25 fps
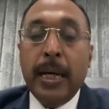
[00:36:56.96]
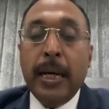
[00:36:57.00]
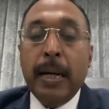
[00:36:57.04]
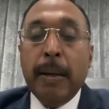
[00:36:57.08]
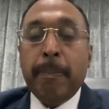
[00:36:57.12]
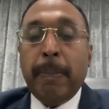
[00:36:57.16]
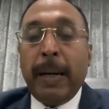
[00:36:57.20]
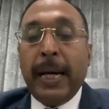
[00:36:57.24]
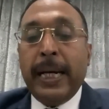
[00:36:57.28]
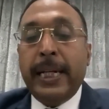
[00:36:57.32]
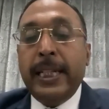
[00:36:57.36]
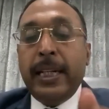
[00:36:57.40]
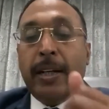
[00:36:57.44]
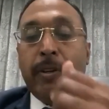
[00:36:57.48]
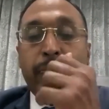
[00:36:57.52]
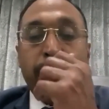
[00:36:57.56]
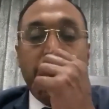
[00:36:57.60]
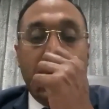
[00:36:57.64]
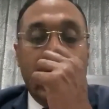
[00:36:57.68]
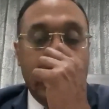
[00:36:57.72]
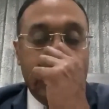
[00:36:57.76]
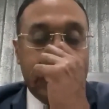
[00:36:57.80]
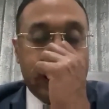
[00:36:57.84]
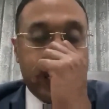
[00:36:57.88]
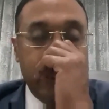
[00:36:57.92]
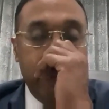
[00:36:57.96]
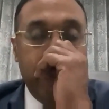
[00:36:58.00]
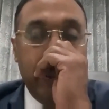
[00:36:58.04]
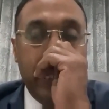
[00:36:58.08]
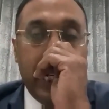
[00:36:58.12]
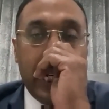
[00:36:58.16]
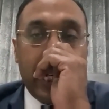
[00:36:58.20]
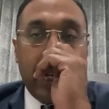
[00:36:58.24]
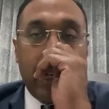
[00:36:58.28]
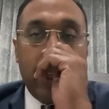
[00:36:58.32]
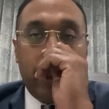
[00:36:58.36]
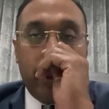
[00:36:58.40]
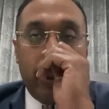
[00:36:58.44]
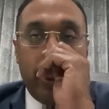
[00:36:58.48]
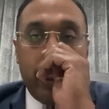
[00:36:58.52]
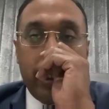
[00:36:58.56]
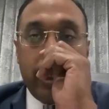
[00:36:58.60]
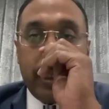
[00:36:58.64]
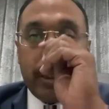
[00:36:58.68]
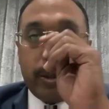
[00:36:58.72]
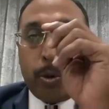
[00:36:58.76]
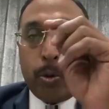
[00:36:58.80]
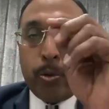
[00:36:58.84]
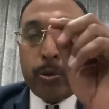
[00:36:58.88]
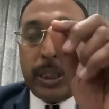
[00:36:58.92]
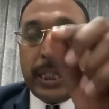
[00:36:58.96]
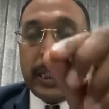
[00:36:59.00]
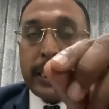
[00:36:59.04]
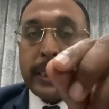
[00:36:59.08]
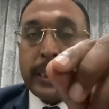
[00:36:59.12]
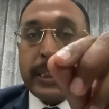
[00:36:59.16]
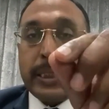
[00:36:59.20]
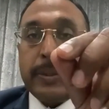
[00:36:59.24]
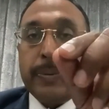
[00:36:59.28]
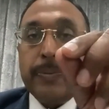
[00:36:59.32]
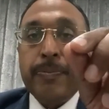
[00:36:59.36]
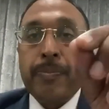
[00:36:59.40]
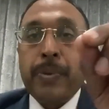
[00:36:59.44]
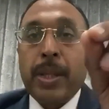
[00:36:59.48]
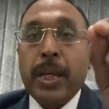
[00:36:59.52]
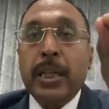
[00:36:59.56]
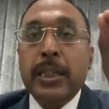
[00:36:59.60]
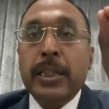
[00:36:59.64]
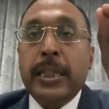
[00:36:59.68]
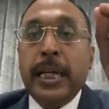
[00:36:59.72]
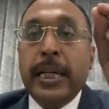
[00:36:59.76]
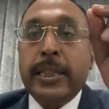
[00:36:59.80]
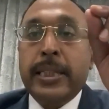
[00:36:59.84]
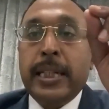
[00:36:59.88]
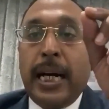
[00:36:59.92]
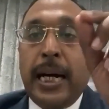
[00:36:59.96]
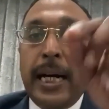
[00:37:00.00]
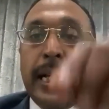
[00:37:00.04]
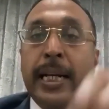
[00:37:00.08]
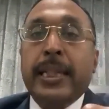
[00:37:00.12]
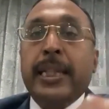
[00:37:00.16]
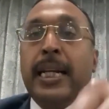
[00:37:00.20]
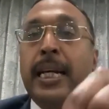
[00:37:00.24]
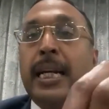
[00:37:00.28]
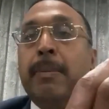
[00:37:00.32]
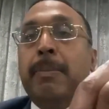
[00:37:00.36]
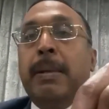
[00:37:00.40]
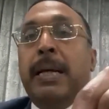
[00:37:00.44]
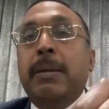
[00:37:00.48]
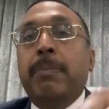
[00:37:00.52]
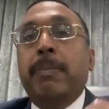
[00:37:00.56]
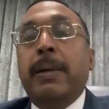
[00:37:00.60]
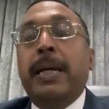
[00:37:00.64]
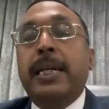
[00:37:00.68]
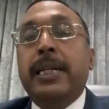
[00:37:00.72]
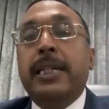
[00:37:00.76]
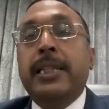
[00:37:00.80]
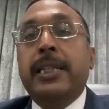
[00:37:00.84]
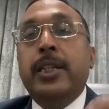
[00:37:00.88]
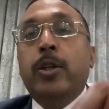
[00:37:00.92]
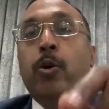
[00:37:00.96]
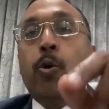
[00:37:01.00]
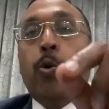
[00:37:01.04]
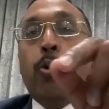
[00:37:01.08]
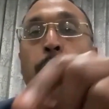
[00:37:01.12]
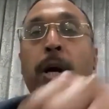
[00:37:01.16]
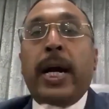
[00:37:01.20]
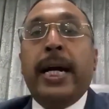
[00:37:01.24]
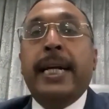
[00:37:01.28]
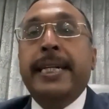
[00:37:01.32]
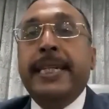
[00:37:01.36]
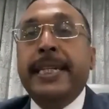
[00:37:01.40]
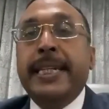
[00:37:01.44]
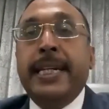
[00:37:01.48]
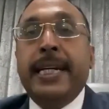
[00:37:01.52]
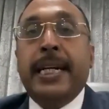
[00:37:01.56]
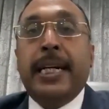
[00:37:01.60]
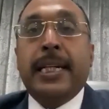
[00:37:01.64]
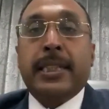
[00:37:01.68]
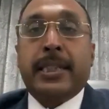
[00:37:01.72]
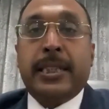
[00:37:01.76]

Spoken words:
My dear friend, similar to this, there is another amendment in the OIDR